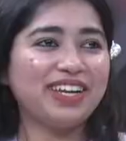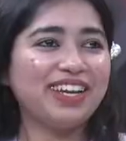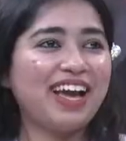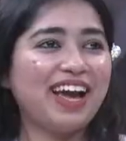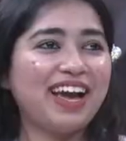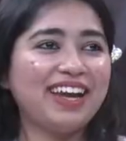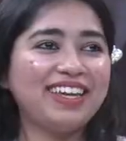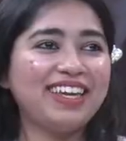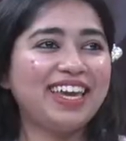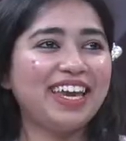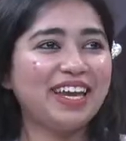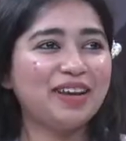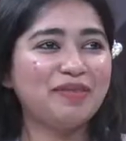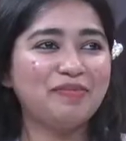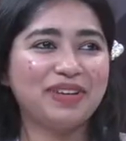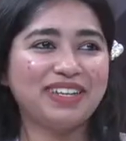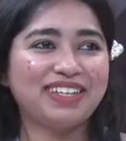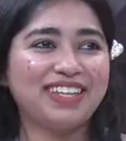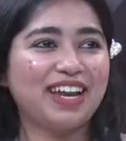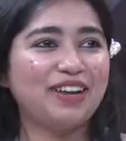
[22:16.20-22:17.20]
I came
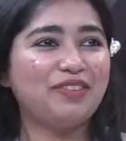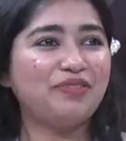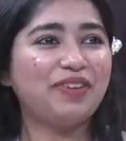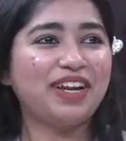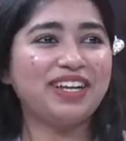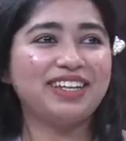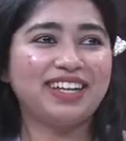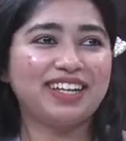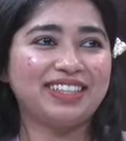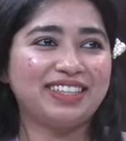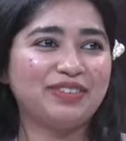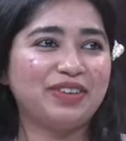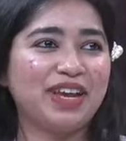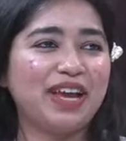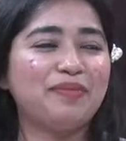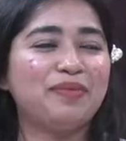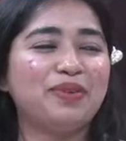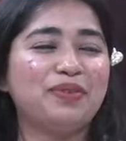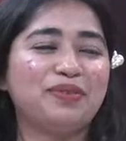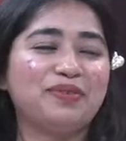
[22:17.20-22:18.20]
in that flight, nothing,
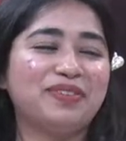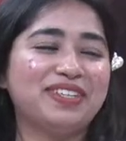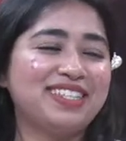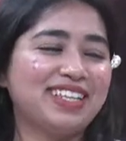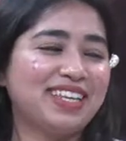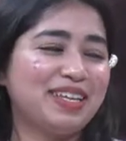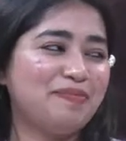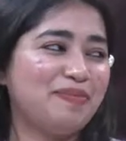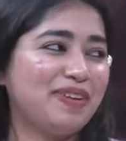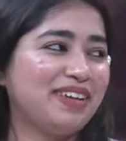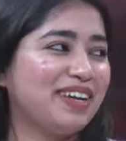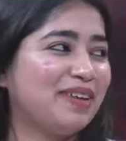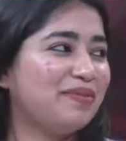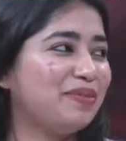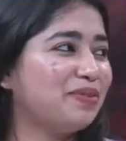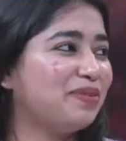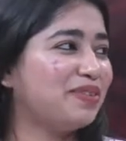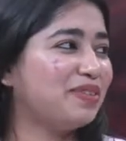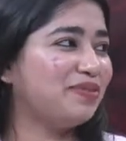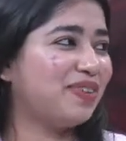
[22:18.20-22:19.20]
everyone was sleeping,
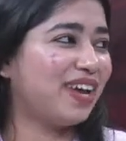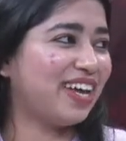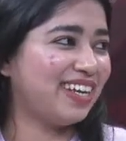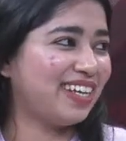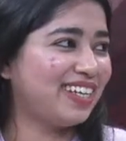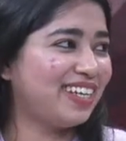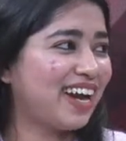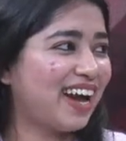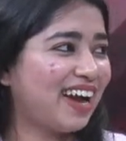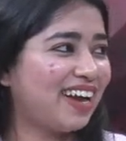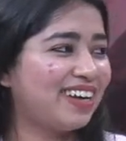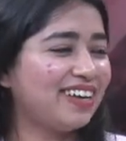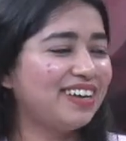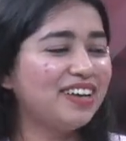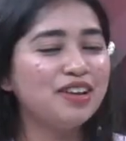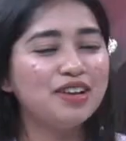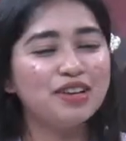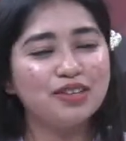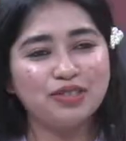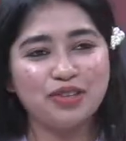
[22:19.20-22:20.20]
everyone was very tired, so